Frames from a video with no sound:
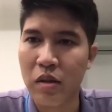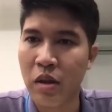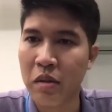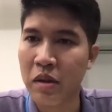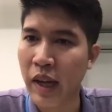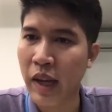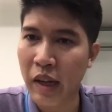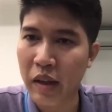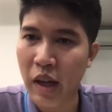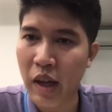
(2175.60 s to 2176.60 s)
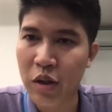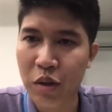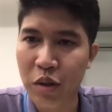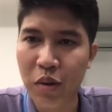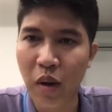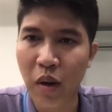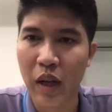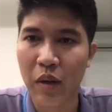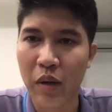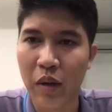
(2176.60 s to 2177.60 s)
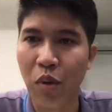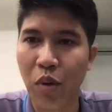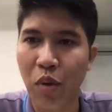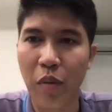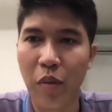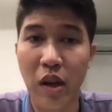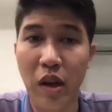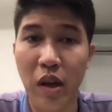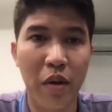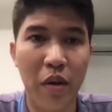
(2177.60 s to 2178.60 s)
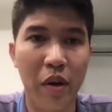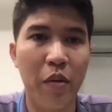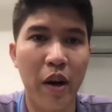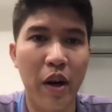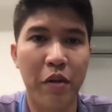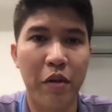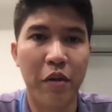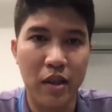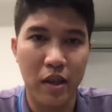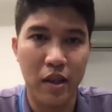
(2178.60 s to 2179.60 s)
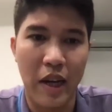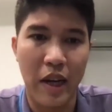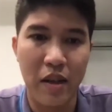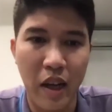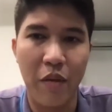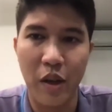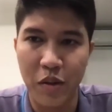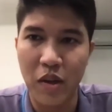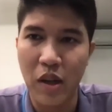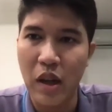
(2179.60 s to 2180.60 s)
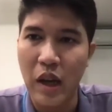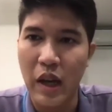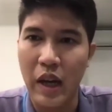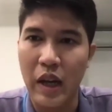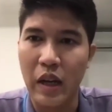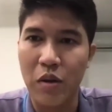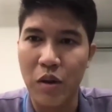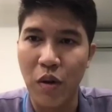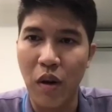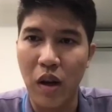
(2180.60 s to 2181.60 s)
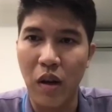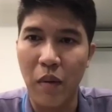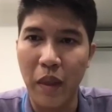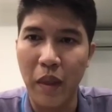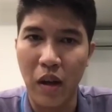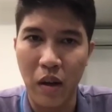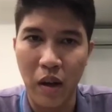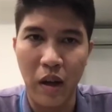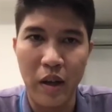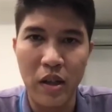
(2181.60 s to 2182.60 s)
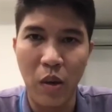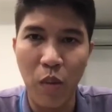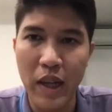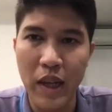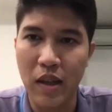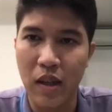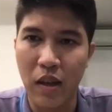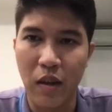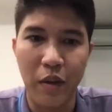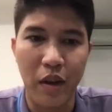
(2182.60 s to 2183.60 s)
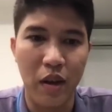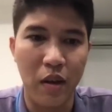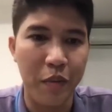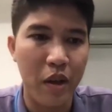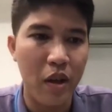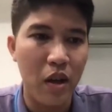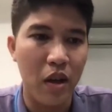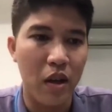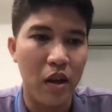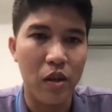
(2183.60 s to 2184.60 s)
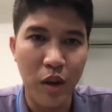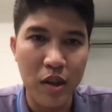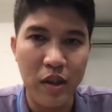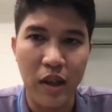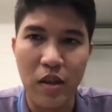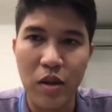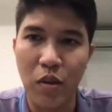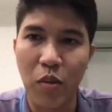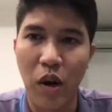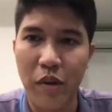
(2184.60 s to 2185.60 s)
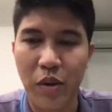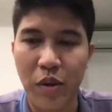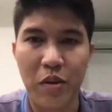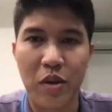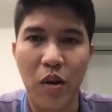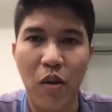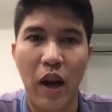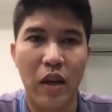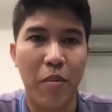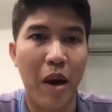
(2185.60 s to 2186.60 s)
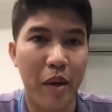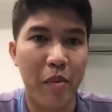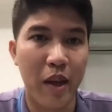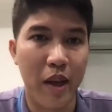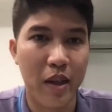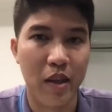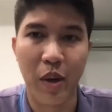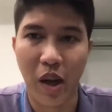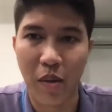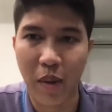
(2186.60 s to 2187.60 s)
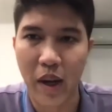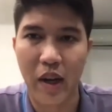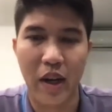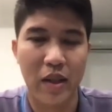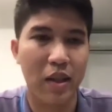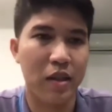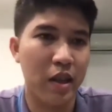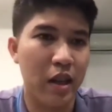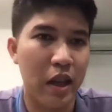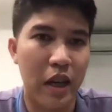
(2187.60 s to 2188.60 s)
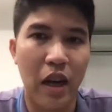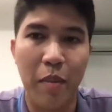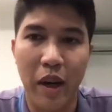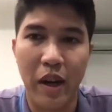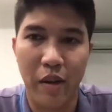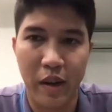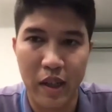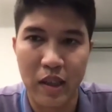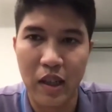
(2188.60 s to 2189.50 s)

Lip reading: tackling issue at rural community level require different understanding of the issue, and also it's quite contrasting to what we're trying to solve at the public place in Phnom Penh and city and urban areas.